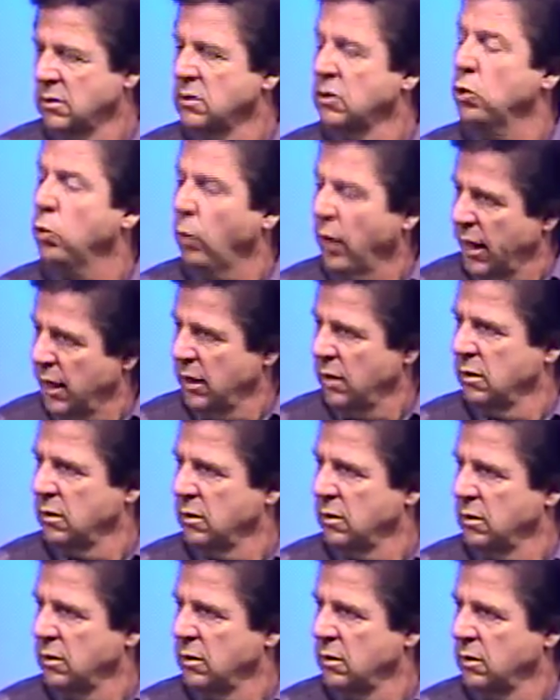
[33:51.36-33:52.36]
You wait.
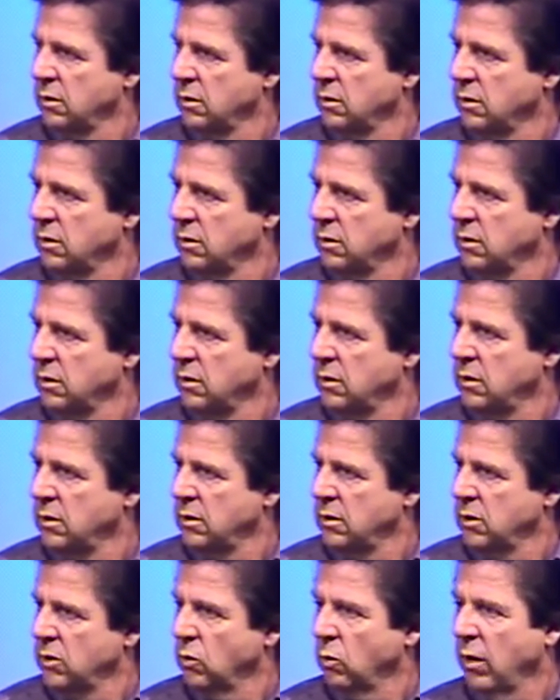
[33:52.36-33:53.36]

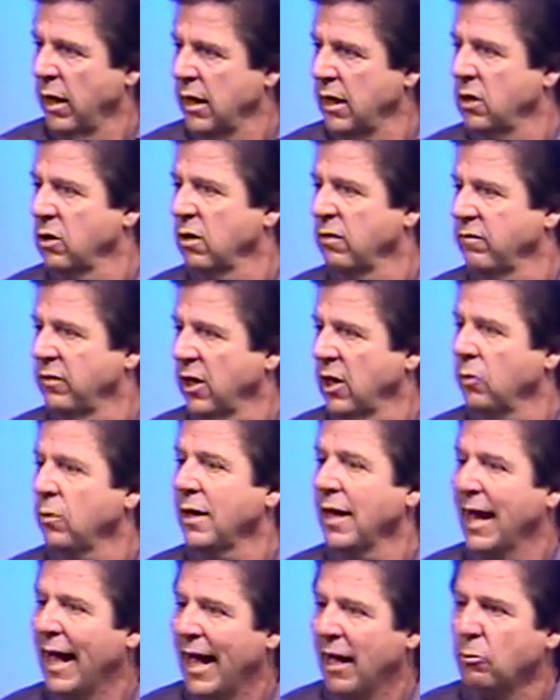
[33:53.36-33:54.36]
You're waiting on a very
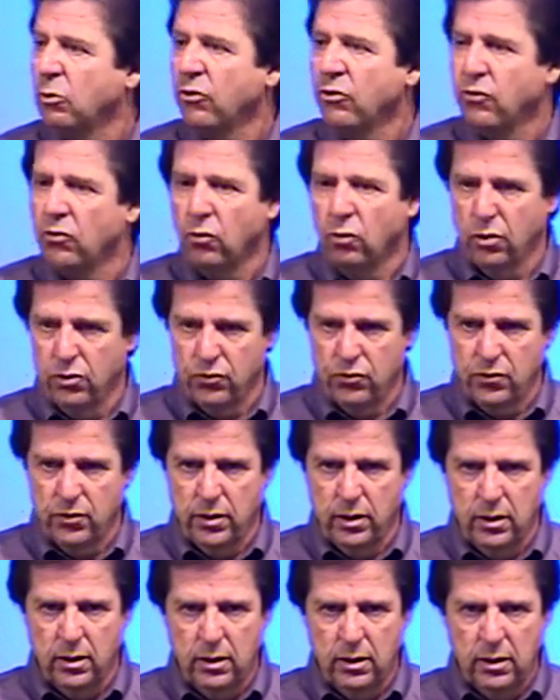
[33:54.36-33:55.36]
reliable source.
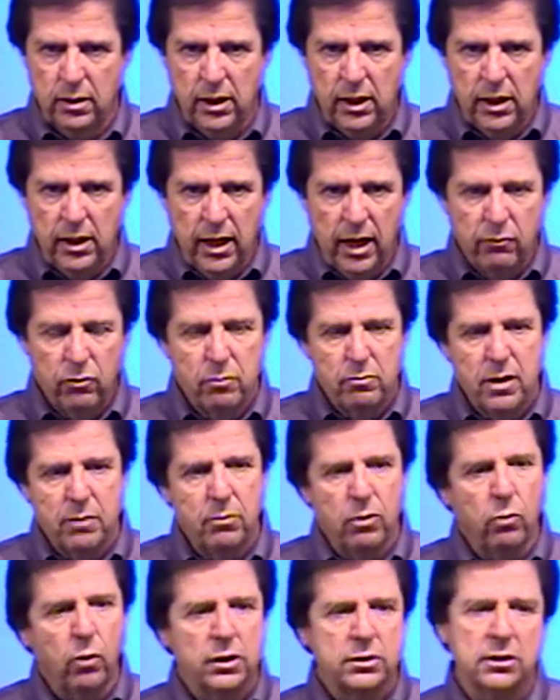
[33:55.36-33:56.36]
And
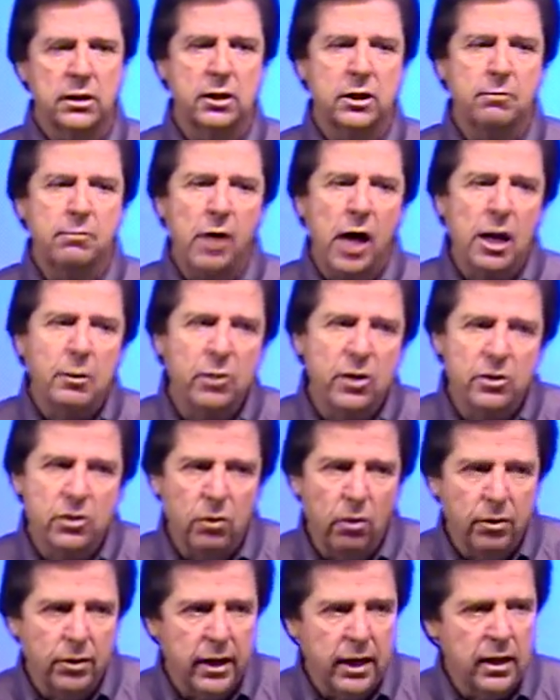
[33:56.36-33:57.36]
remember, what's at the bottom of this
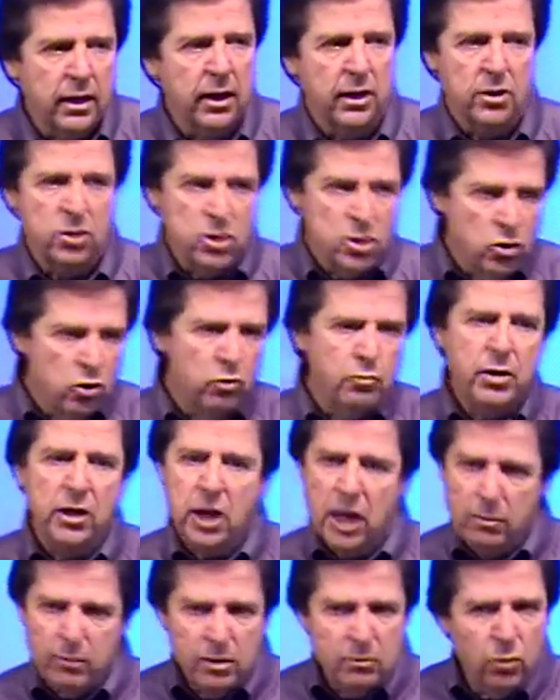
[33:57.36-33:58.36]
whole thing is you
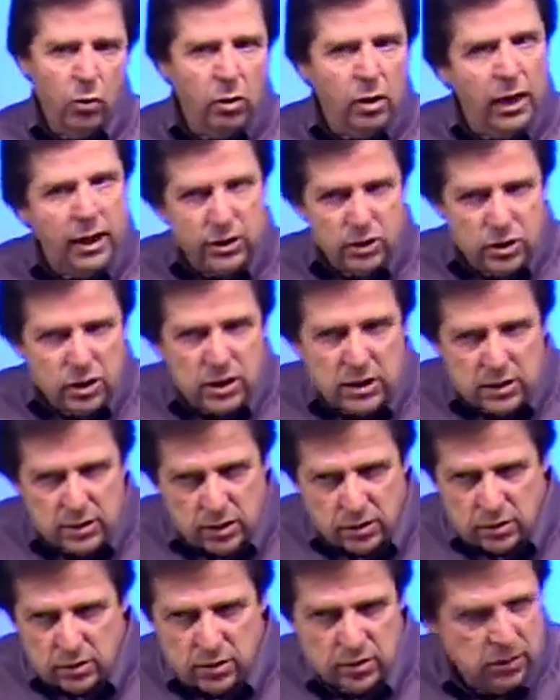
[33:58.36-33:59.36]
becoming more like
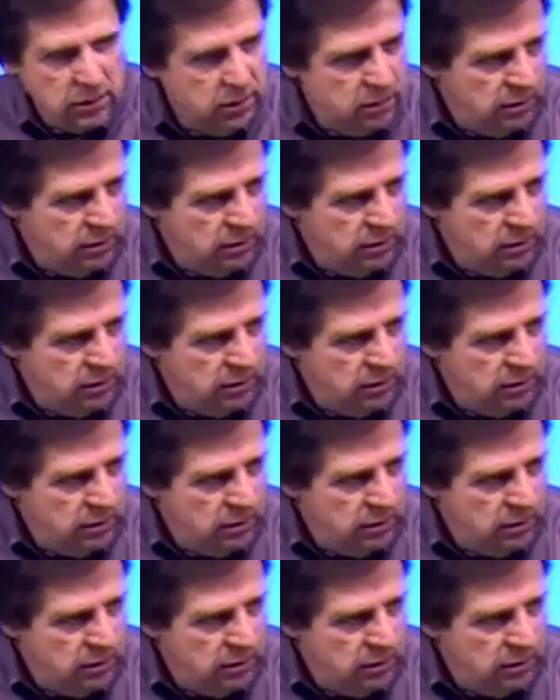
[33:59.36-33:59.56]
Jesus.